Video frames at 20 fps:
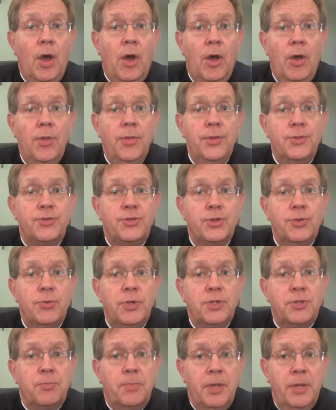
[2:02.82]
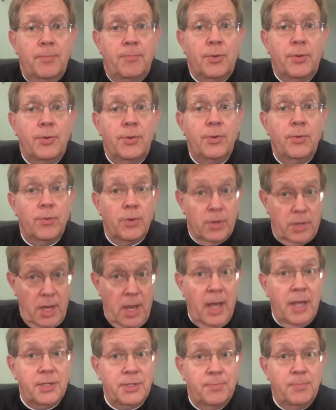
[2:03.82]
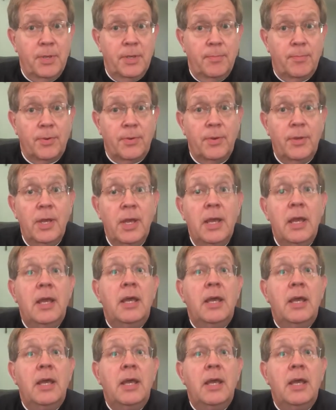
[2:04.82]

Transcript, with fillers: all the Jewish people who were God's people